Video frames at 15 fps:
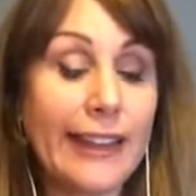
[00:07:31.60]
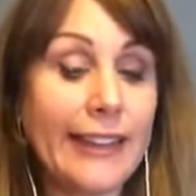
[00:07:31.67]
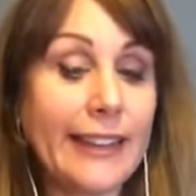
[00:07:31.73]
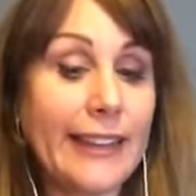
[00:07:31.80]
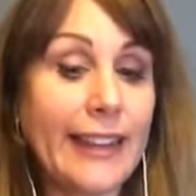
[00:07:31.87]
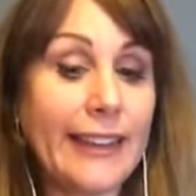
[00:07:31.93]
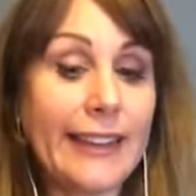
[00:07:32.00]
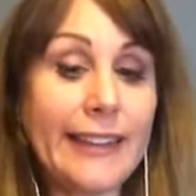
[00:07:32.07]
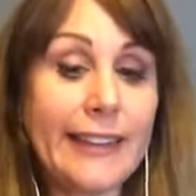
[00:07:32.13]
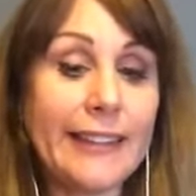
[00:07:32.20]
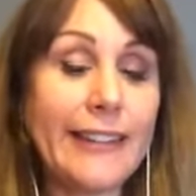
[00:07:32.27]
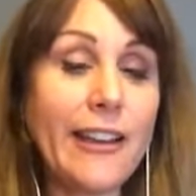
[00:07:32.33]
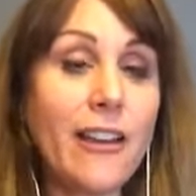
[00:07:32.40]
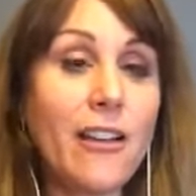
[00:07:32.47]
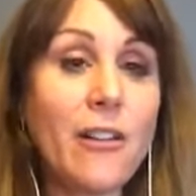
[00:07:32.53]
you
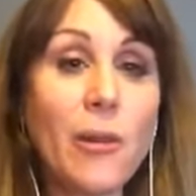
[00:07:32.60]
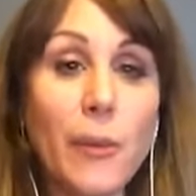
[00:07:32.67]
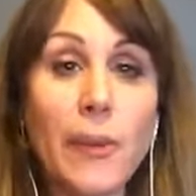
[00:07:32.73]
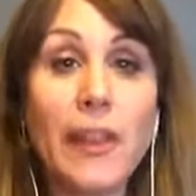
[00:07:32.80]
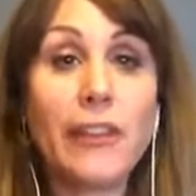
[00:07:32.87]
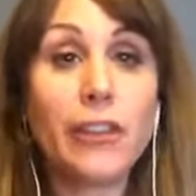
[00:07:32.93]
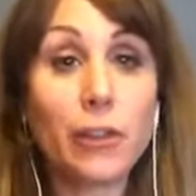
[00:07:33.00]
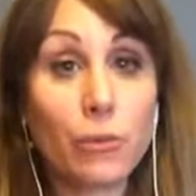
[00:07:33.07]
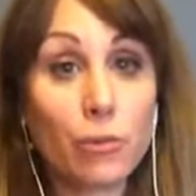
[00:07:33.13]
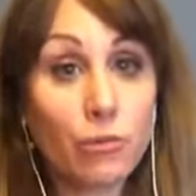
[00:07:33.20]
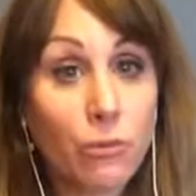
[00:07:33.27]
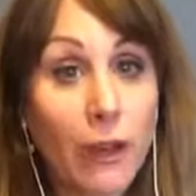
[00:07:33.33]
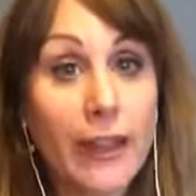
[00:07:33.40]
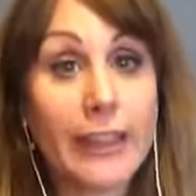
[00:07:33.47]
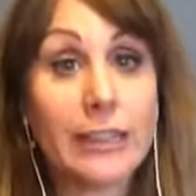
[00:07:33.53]
know, the
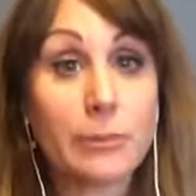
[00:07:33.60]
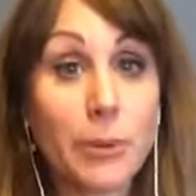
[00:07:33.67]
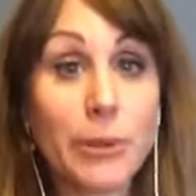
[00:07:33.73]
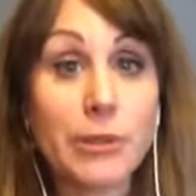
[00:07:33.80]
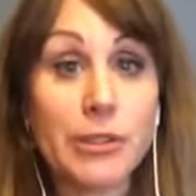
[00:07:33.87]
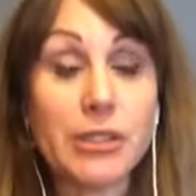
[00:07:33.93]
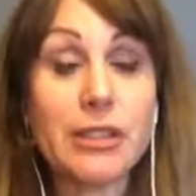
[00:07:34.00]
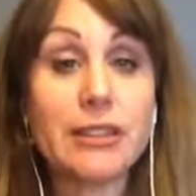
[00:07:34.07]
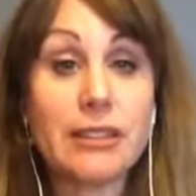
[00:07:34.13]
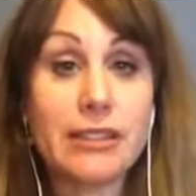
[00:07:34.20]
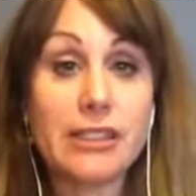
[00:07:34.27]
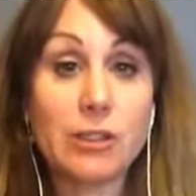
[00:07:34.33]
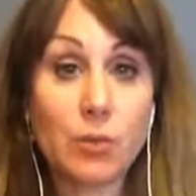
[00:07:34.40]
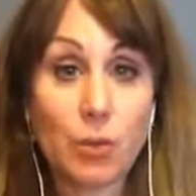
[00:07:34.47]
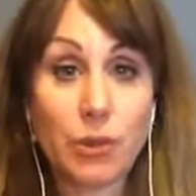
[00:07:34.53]
right person
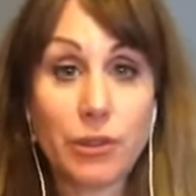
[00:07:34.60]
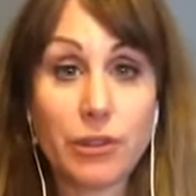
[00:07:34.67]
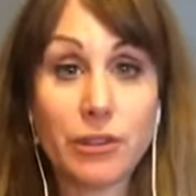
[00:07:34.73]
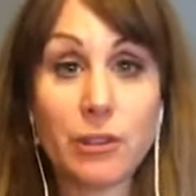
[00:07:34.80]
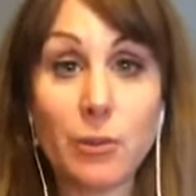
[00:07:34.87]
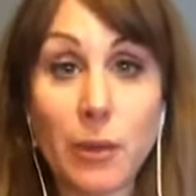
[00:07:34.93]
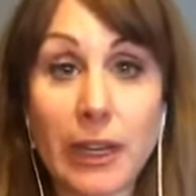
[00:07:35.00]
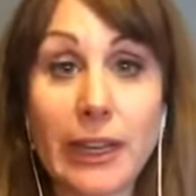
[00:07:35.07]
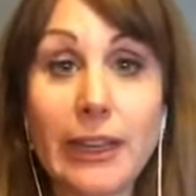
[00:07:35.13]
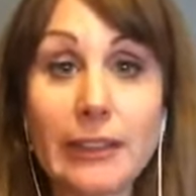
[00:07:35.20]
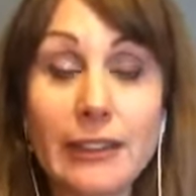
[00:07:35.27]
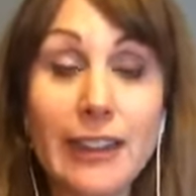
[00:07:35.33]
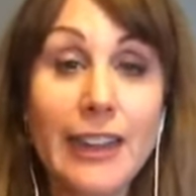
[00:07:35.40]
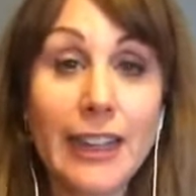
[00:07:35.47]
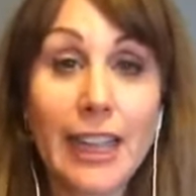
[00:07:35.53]
is worth the wait.
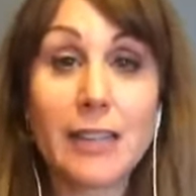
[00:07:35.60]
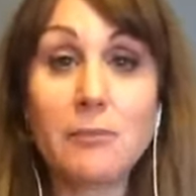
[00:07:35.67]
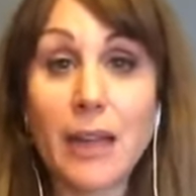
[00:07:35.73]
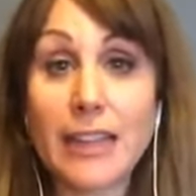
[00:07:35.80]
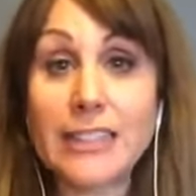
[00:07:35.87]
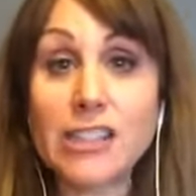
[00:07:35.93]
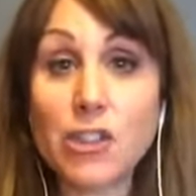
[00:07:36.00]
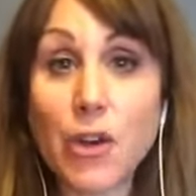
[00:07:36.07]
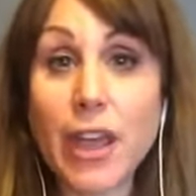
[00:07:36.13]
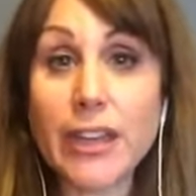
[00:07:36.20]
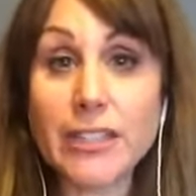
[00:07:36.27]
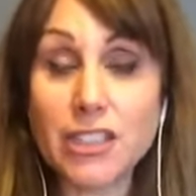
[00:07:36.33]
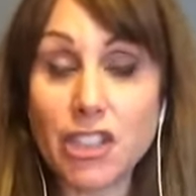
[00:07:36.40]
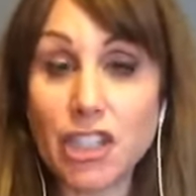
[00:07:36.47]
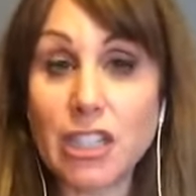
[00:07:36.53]
And my
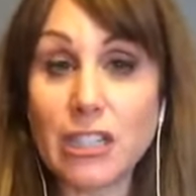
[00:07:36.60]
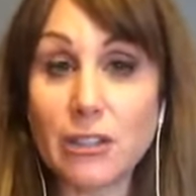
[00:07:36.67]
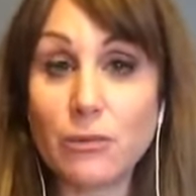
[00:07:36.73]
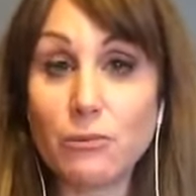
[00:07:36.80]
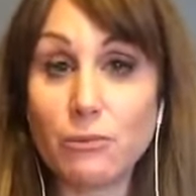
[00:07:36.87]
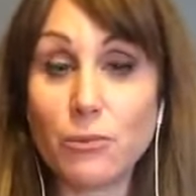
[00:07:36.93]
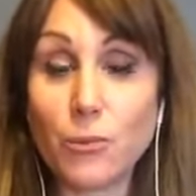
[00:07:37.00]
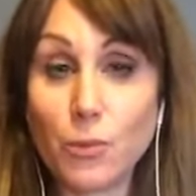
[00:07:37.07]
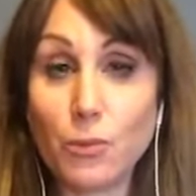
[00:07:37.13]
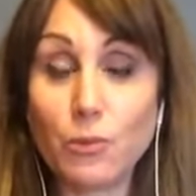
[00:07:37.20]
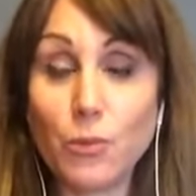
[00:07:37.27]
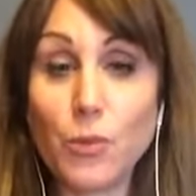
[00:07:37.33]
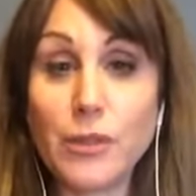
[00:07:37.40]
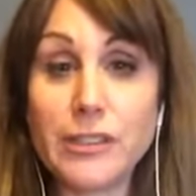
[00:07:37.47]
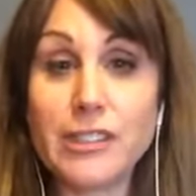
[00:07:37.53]
strategy
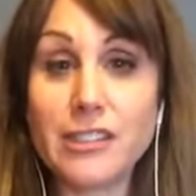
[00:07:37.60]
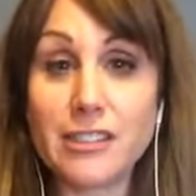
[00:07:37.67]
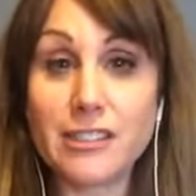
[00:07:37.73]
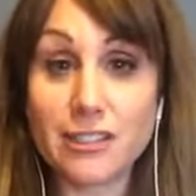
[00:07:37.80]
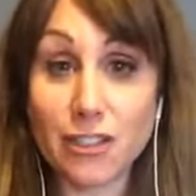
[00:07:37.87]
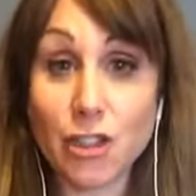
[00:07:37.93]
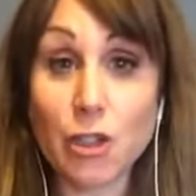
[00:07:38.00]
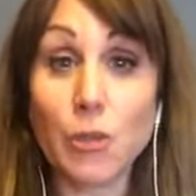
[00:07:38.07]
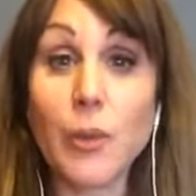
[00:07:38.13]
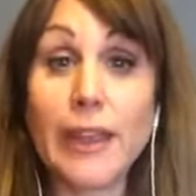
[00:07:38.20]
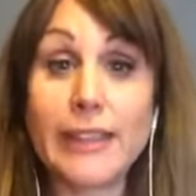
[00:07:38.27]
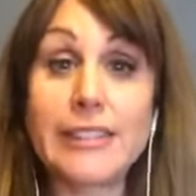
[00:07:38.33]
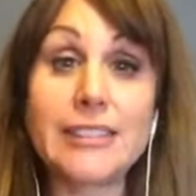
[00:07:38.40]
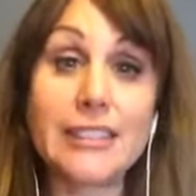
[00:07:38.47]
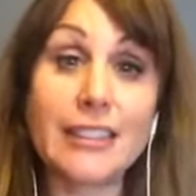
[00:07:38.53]
was to wait
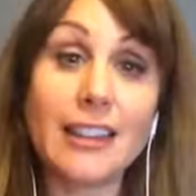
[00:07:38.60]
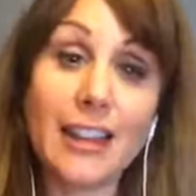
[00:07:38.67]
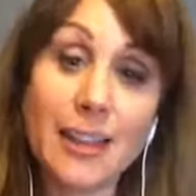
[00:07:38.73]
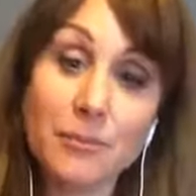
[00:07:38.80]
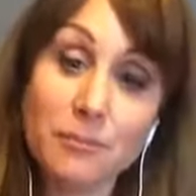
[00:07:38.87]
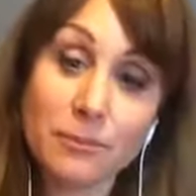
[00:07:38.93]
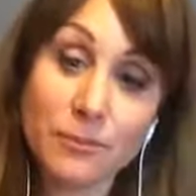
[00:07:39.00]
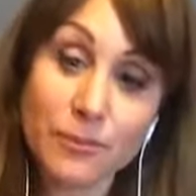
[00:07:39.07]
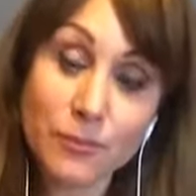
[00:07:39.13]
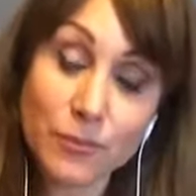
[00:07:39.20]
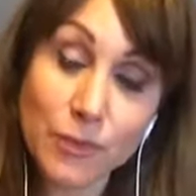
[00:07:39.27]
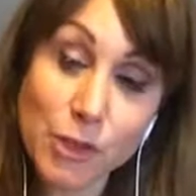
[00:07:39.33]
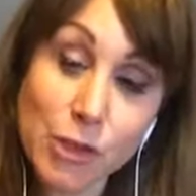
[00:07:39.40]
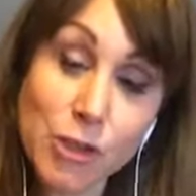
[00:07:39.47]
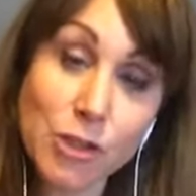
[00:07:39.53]
until I'm
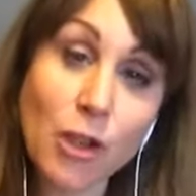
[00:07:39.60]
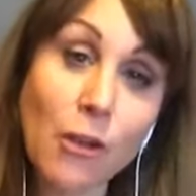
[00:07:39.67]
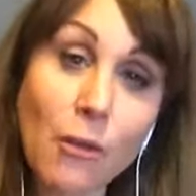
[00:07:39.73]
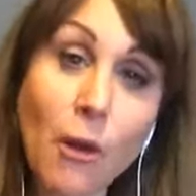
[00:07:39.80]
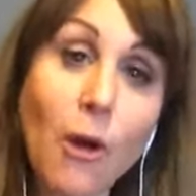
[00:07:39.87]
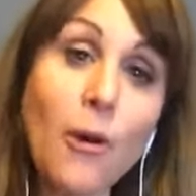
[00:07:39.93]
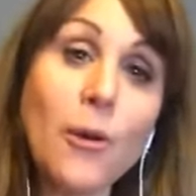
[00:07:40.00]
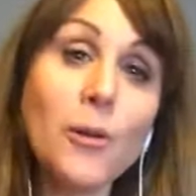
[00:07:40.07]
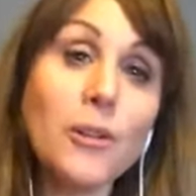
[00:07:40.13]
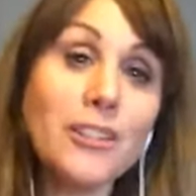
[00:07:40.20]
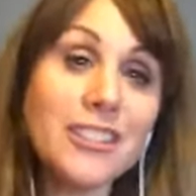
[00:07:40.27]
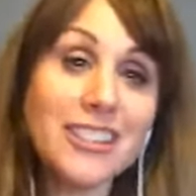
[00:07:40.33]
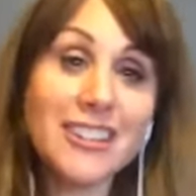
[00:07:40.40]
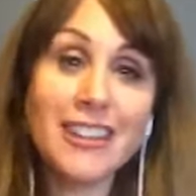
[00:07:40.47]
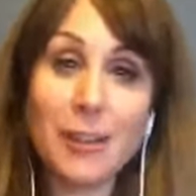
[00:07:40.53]
so old
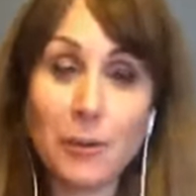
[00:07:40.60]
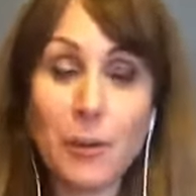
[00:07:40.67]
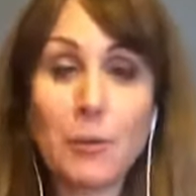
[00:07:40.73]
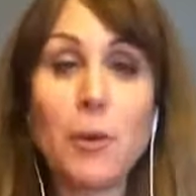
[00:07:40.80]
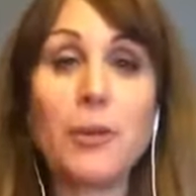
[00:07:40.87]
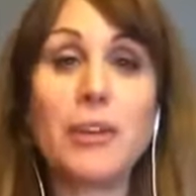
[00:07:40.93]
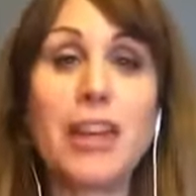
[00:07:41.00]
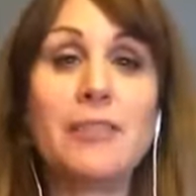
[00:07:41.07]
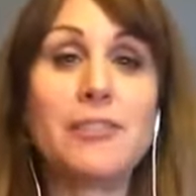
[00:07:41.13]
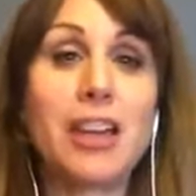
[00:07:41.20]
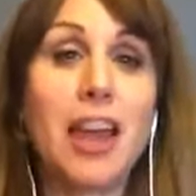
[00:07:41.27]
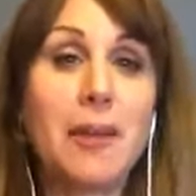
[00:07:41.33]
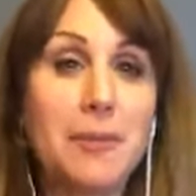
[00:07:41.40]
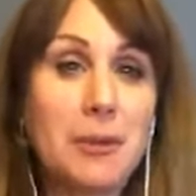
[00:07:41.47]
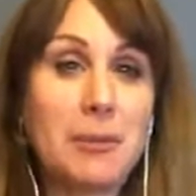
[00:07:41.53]
that we won't have
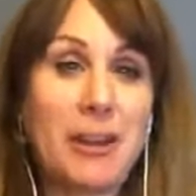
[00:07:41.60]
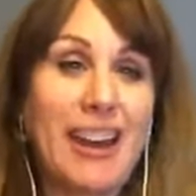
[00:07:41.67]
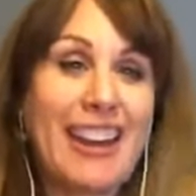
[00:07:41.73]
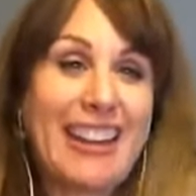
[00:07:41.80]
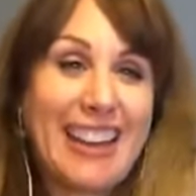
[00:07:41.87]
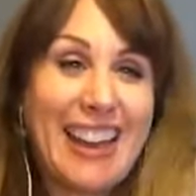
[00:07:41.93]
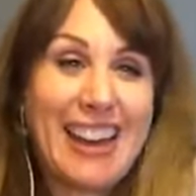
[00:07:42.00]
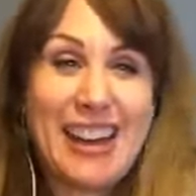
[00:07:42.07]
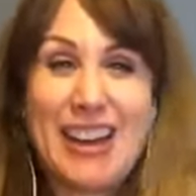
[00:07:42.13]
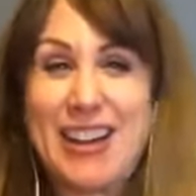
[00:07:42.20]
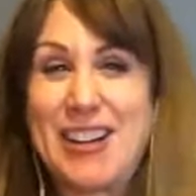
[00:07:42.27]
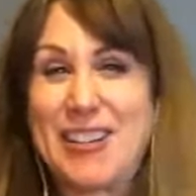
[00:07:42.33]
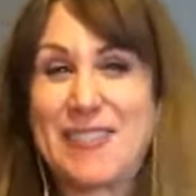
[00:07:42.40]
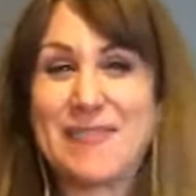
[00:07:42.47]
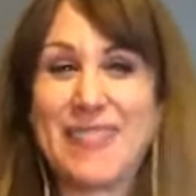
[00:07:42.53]
time to break up.